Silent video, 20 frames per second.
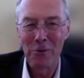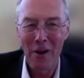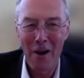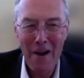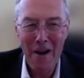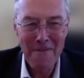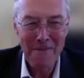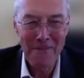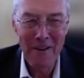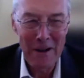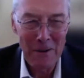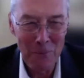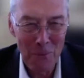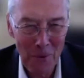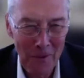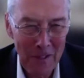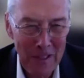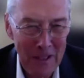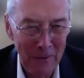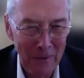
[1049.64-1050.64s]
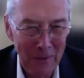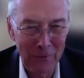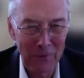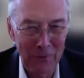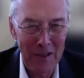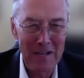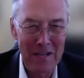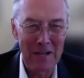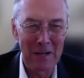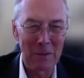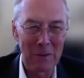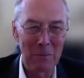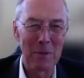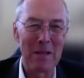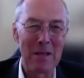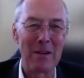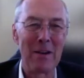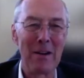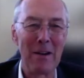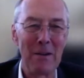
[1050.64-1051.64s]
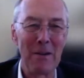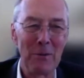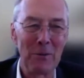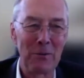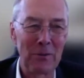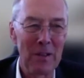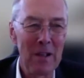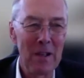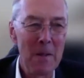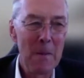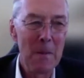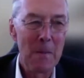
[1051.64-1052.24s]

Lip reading: I find really exciting, because